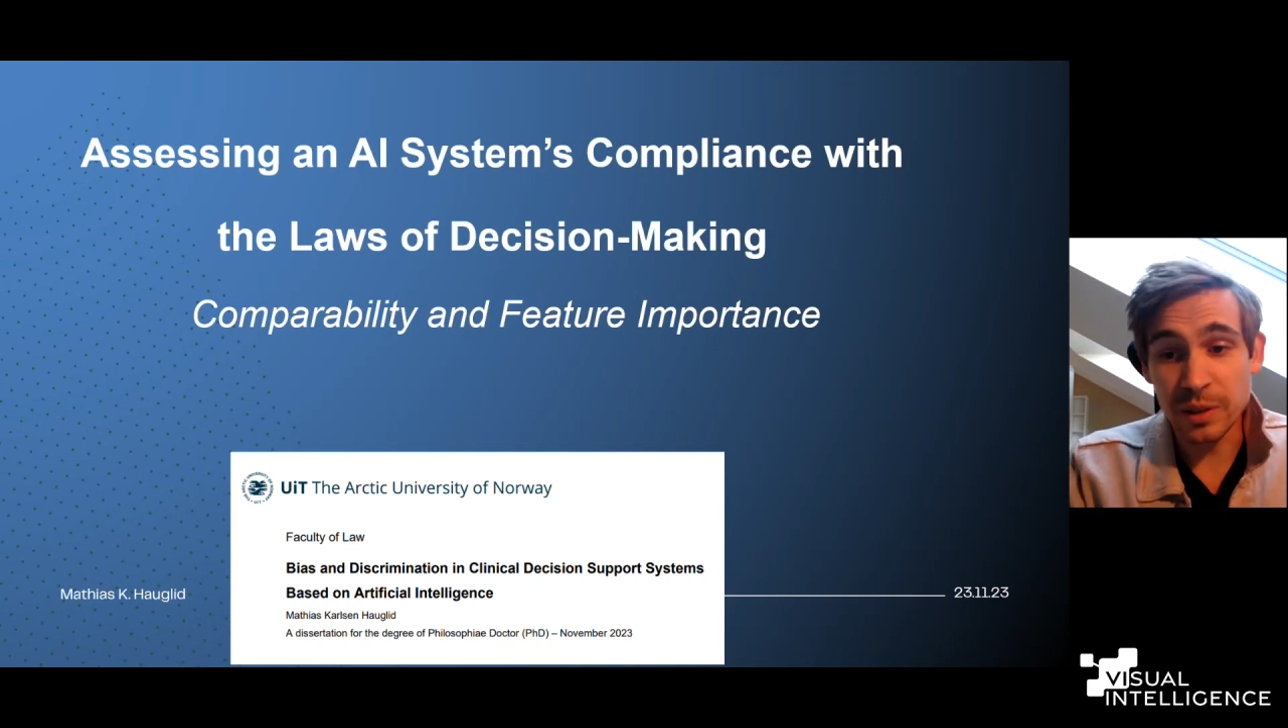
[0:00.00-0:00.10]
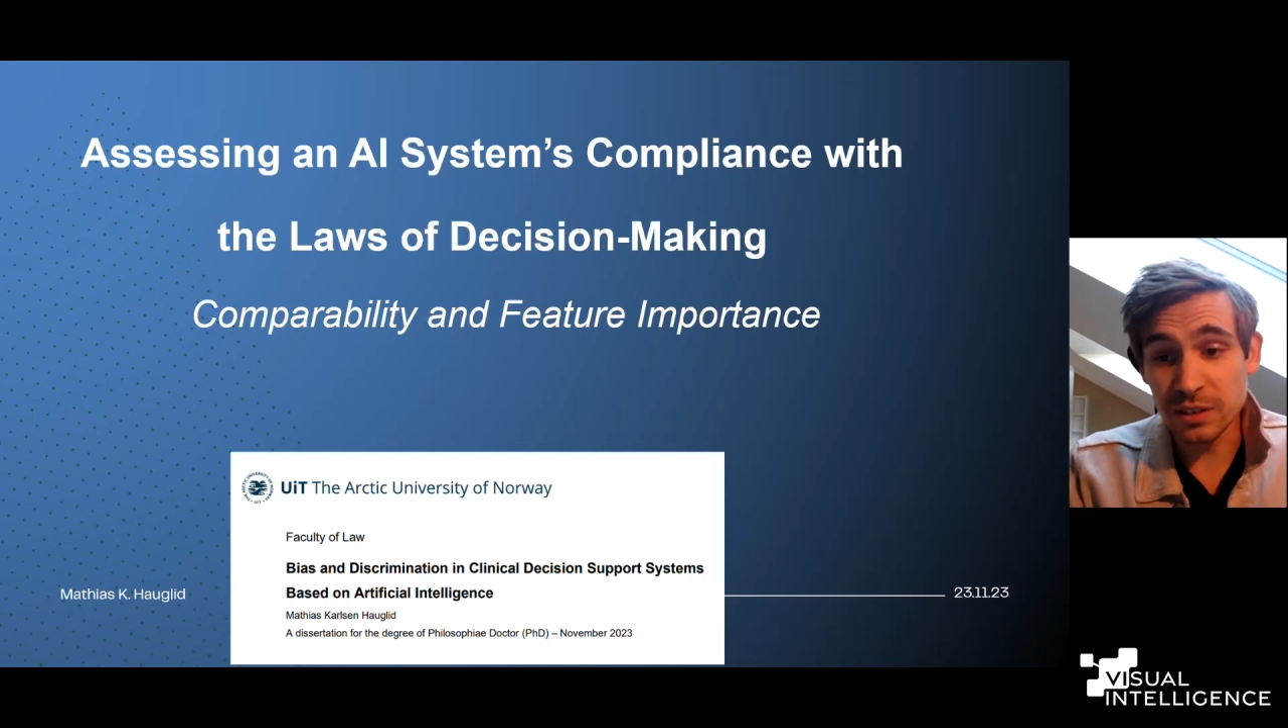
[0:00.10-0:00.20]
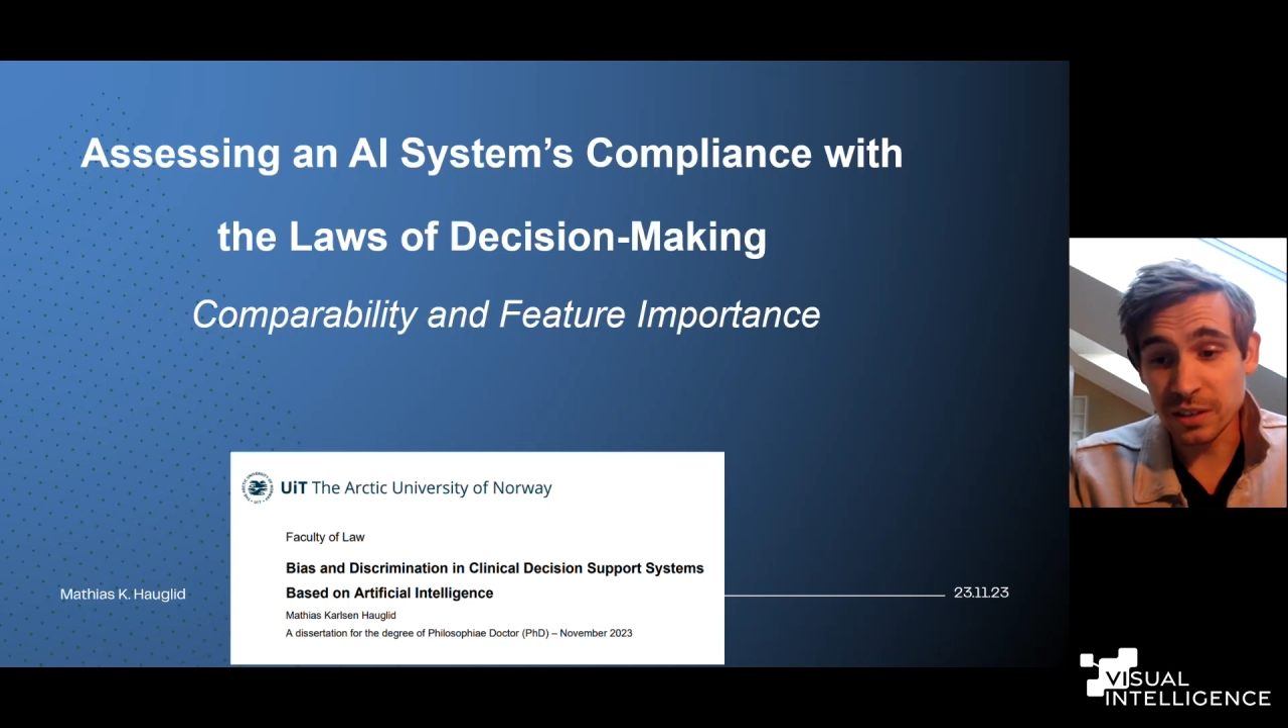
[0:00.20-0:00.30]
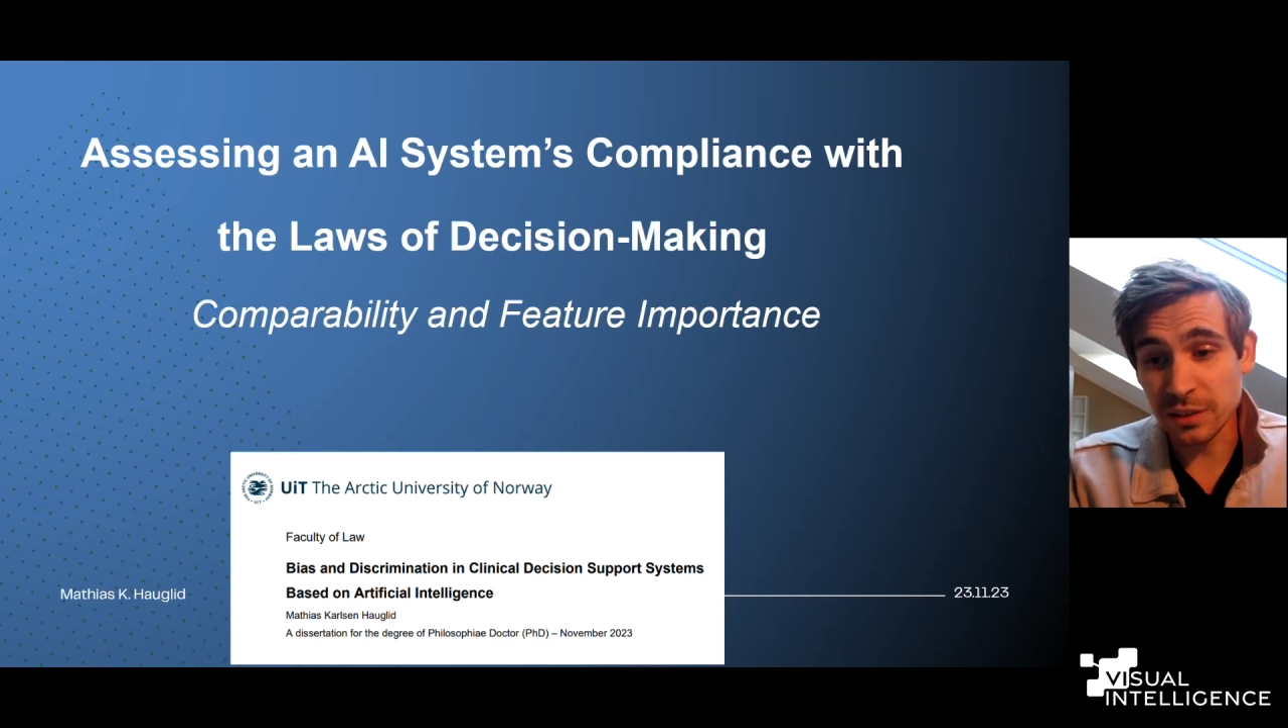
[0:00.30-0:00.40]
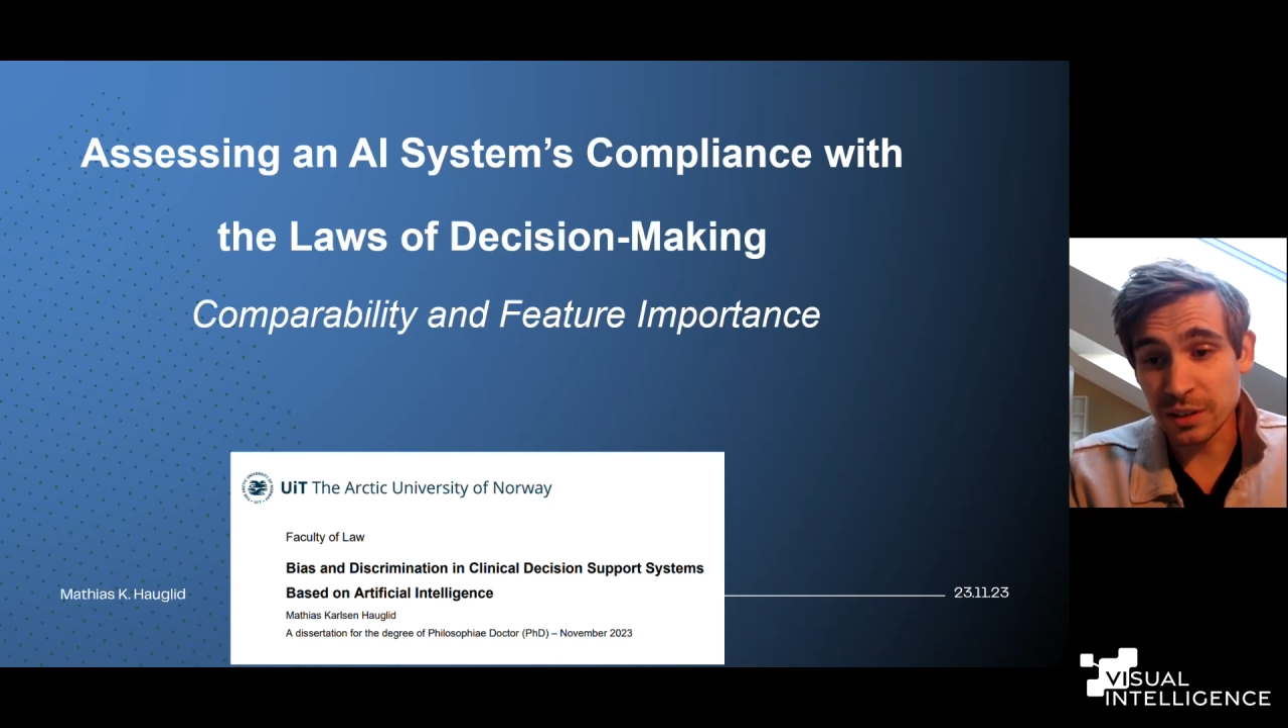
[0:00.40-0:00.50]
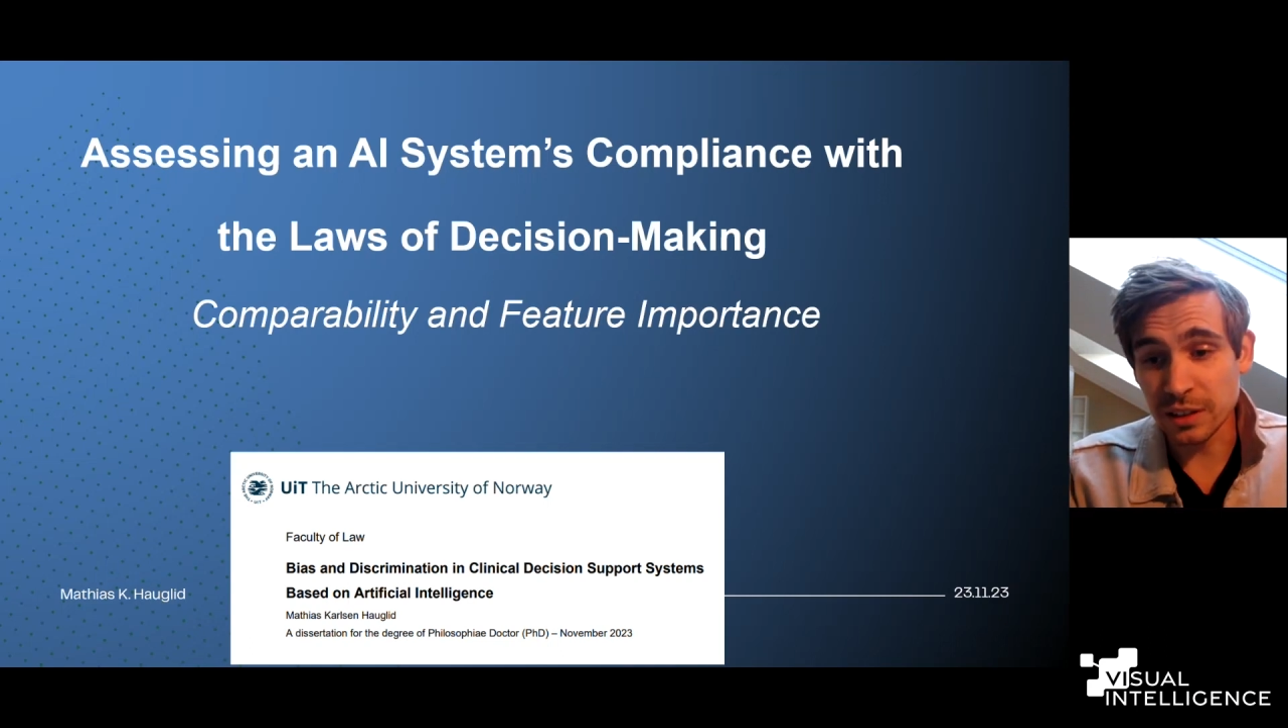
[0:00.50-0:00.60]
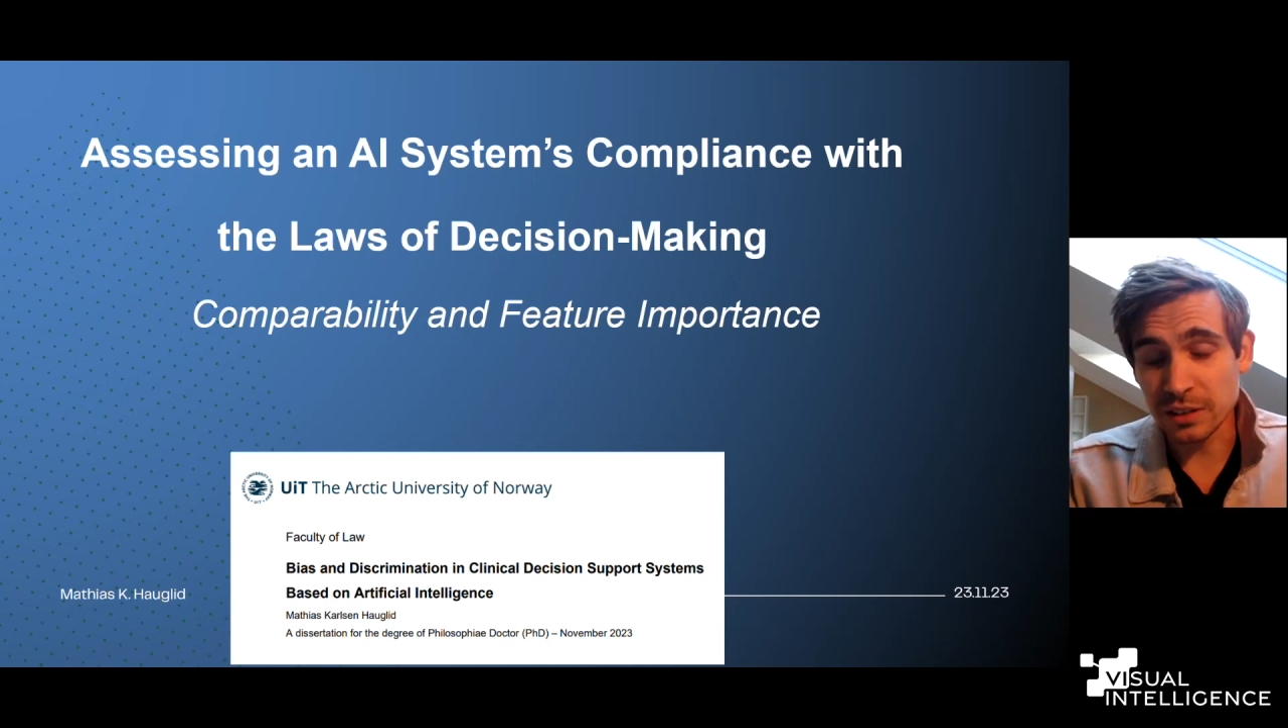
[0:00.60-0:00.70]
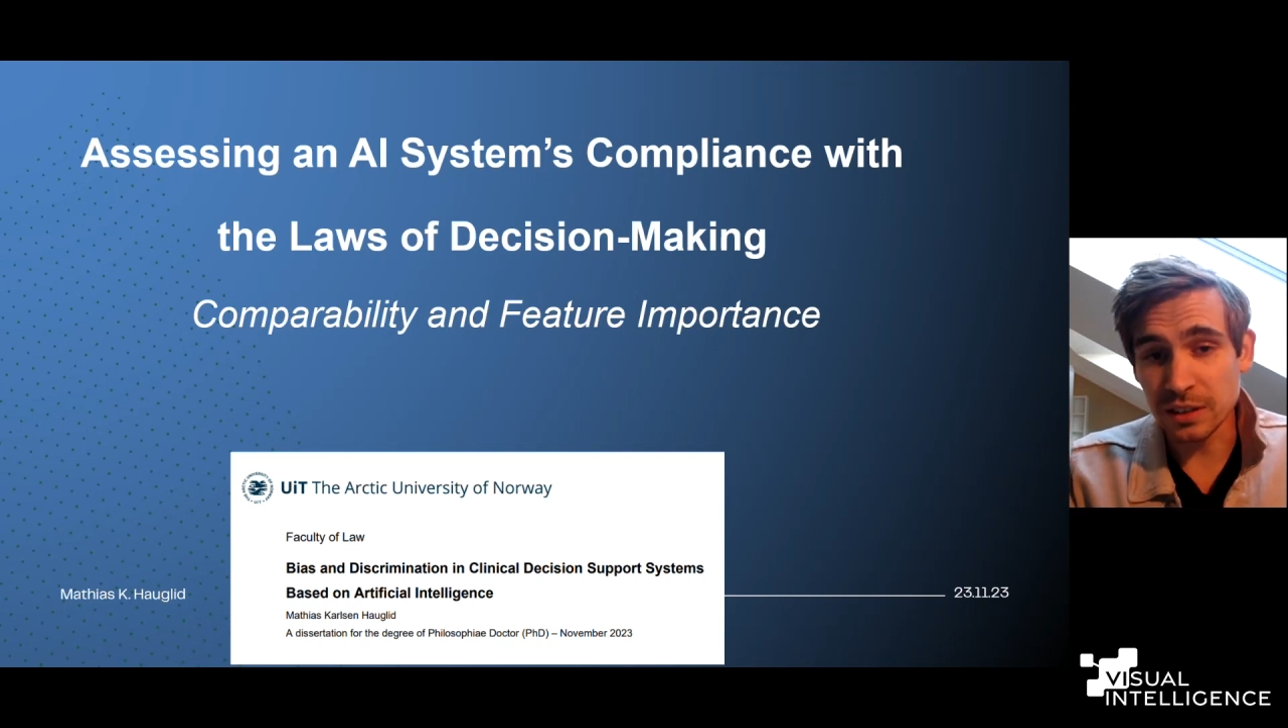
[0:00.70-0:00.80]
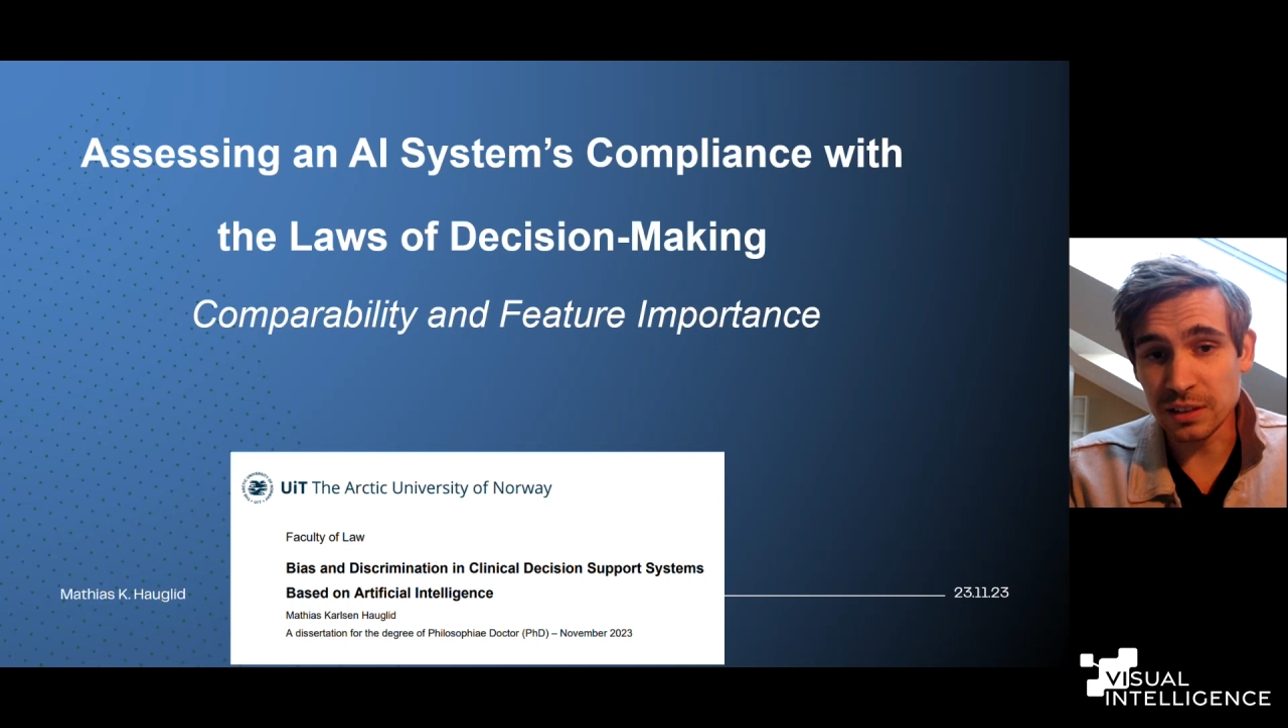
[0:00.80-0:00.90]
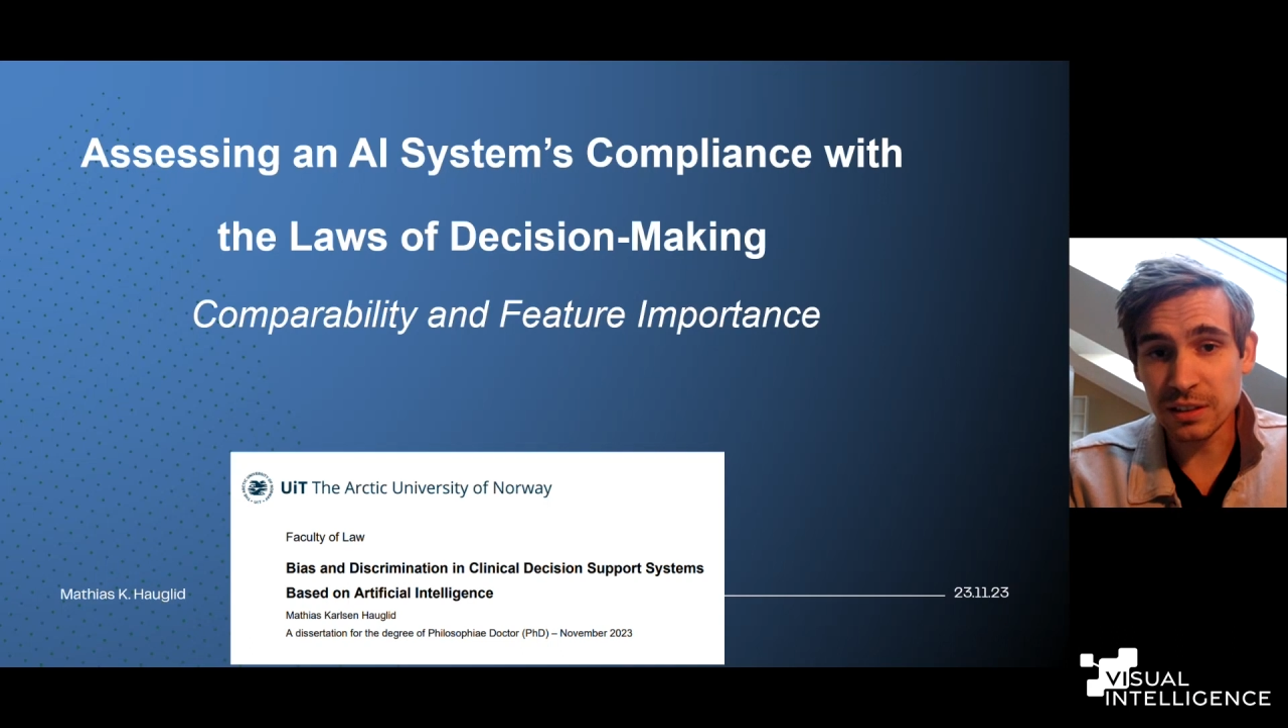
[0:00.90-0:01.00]
PhD
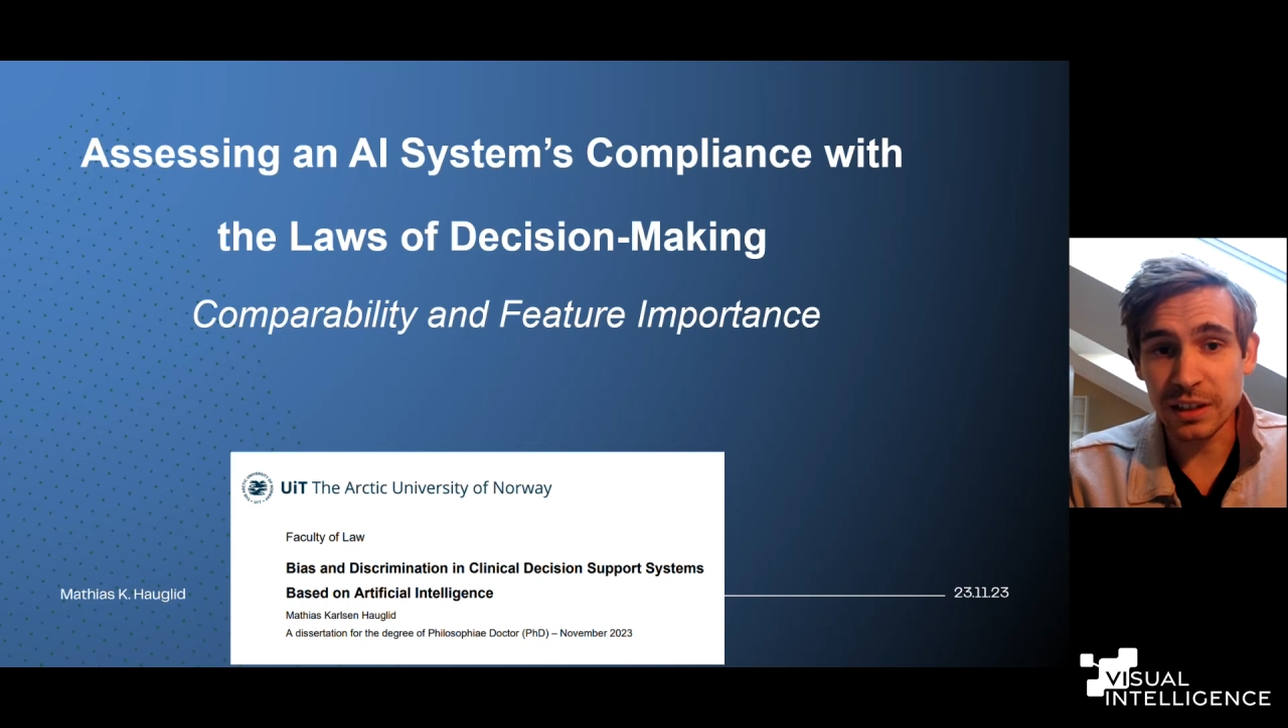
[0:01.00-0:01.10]
thesis